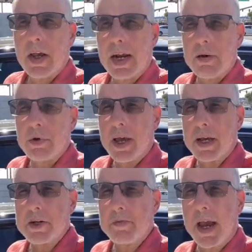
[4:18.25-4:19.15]
And I will
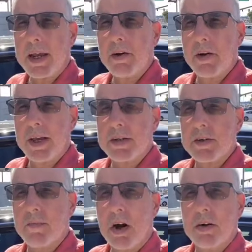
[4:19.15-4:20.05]
catch you back here again
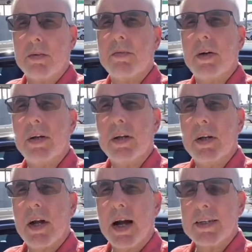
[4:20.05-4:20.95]
tomorrow
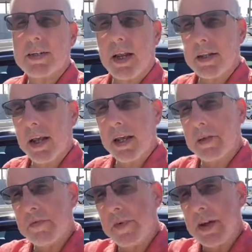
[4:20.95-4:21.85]
on
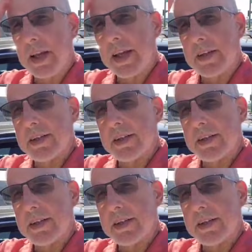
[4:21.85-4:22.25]
Sunday Fun Day.